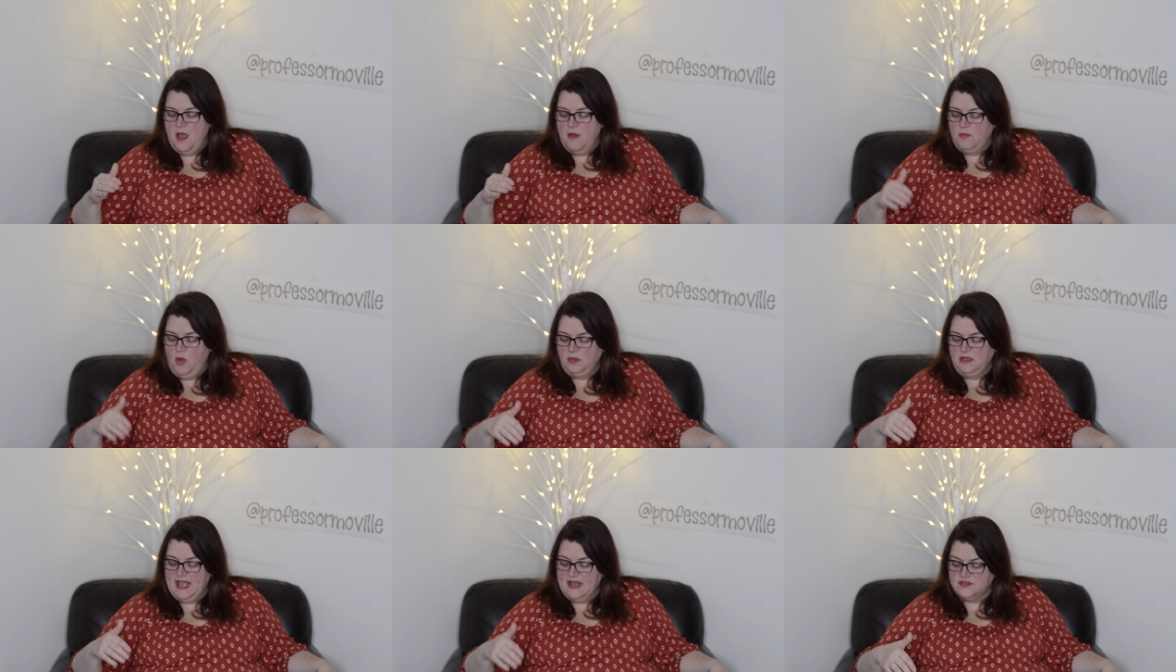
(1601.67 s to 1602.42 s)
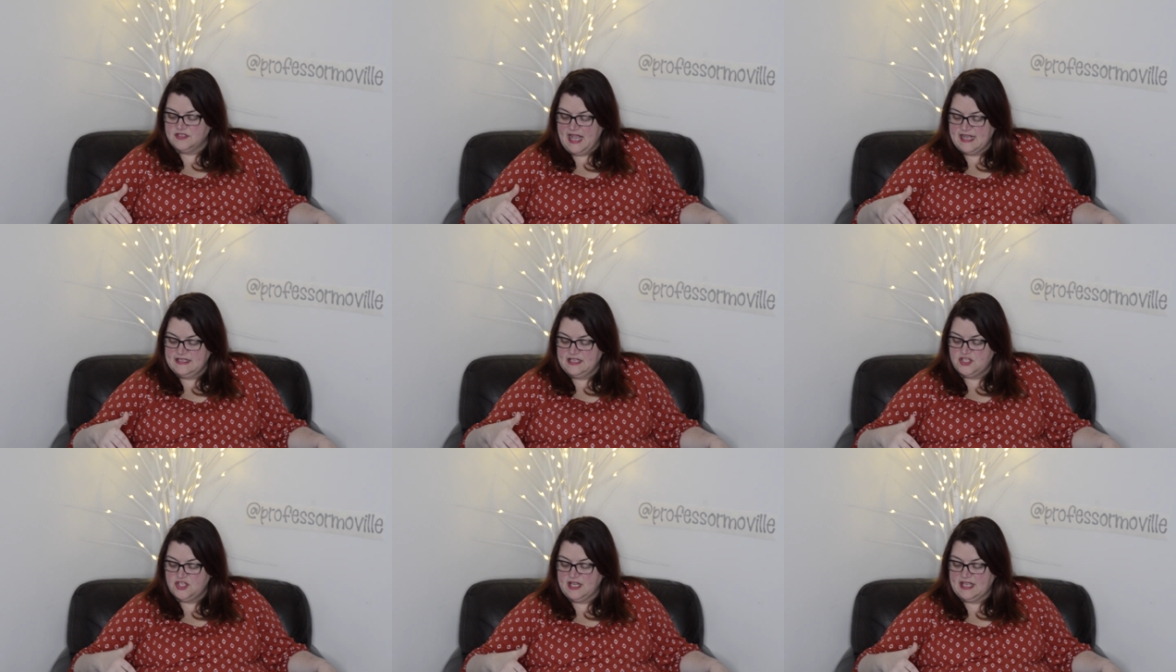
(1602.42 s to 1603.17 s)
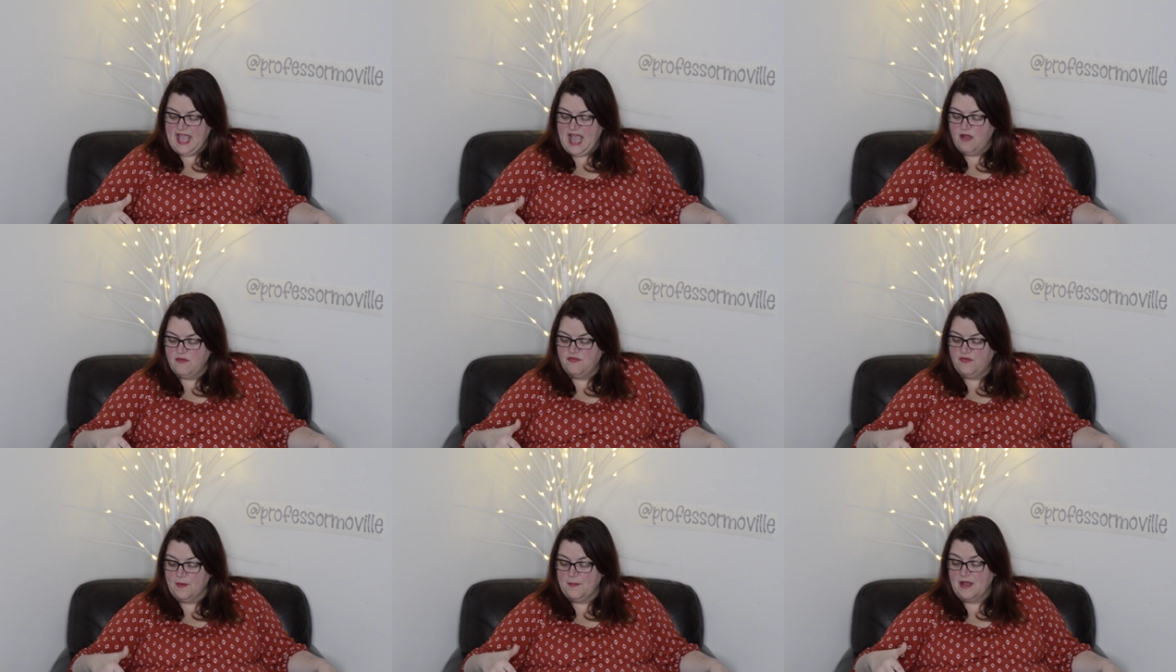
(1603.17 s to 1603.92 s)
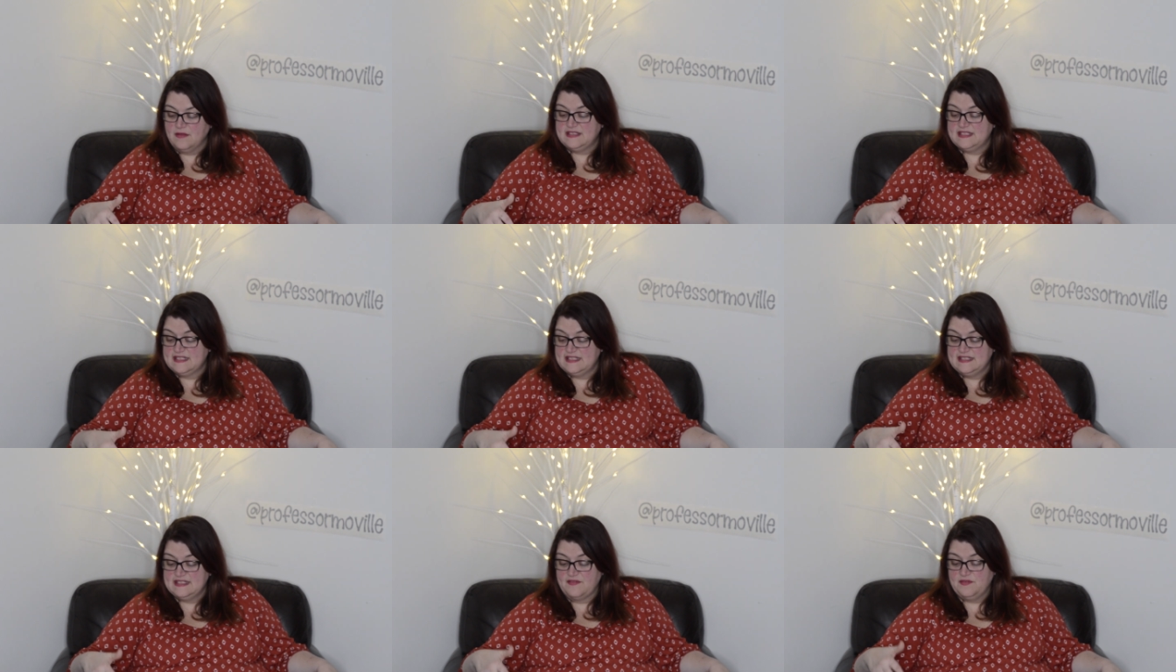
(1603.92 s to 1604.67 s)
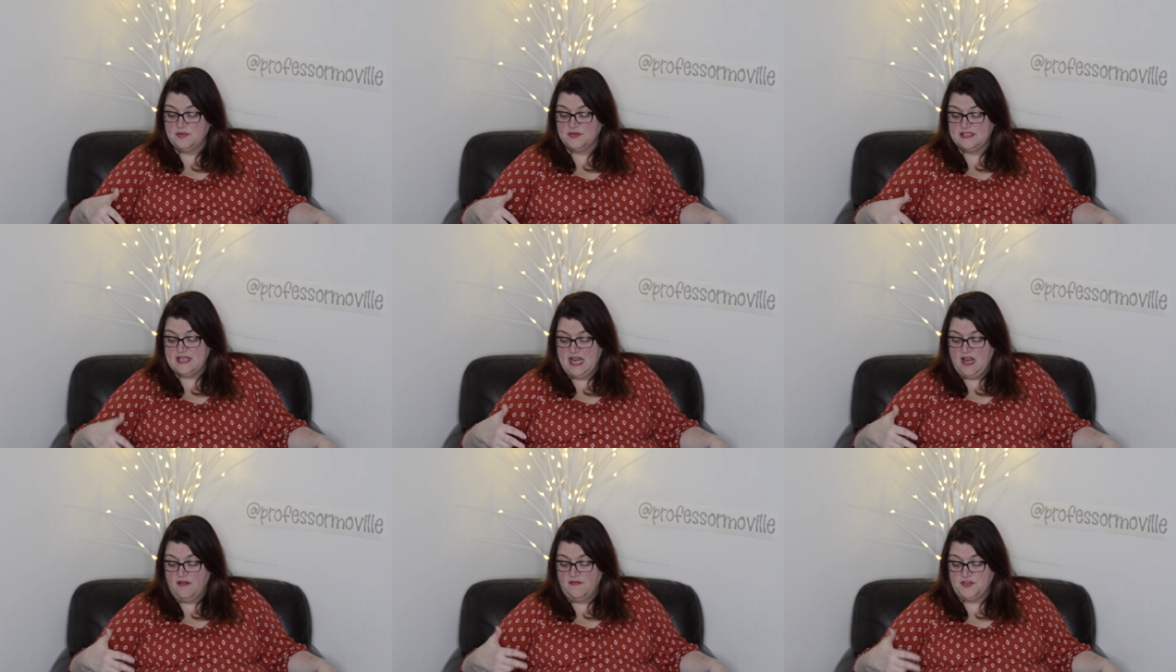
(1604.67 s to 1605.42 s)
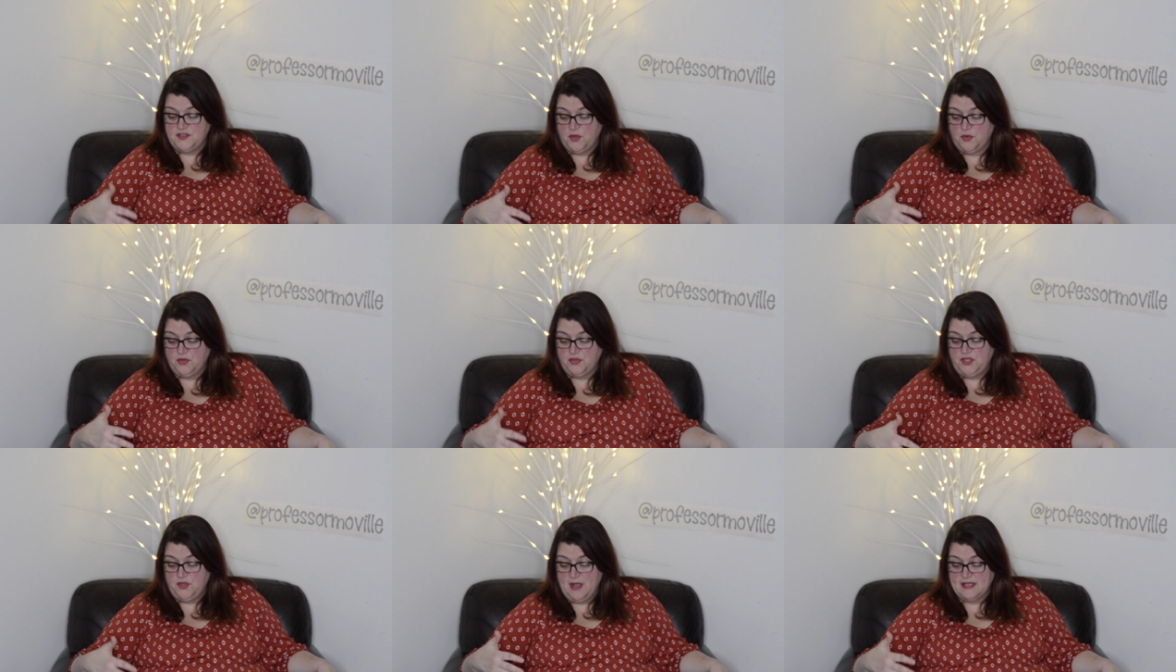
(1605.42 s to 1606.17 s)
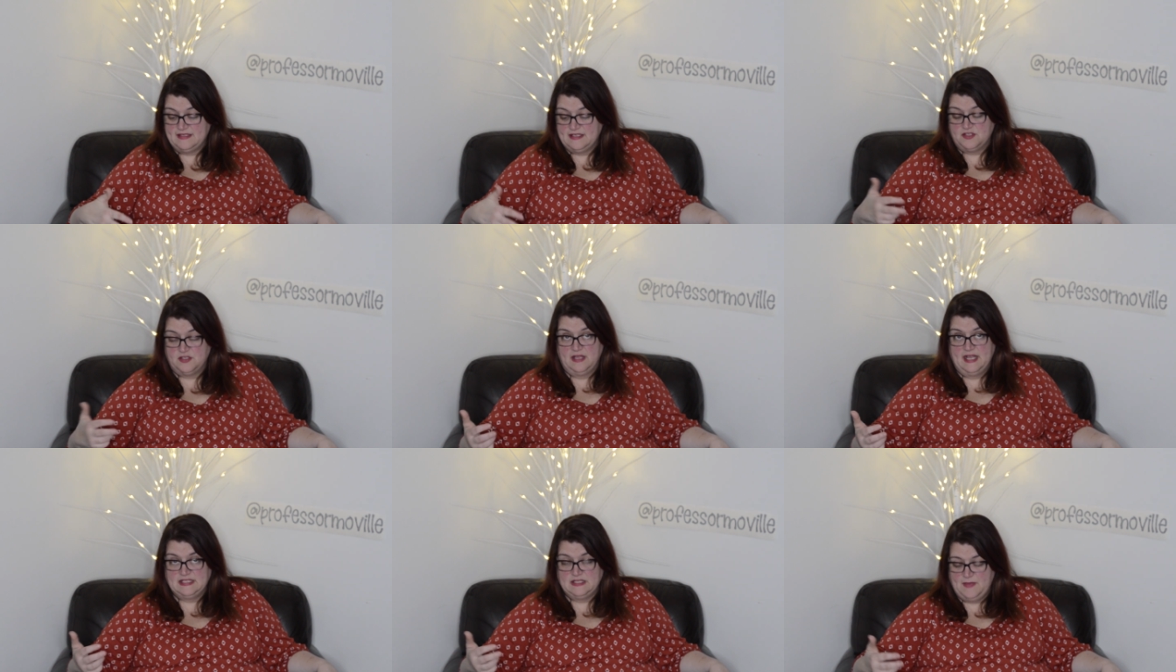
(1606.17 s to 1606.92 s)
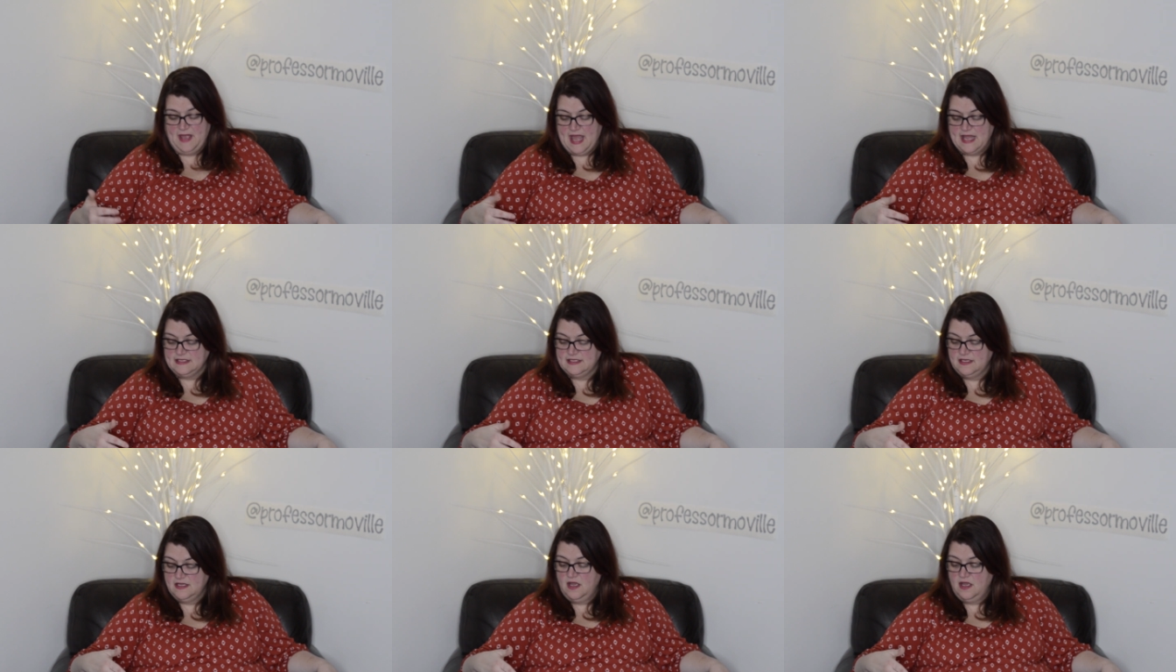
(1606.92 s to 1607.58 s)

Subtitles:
Mobile advertising should account for about 67% of the total U.S. digital ad spend.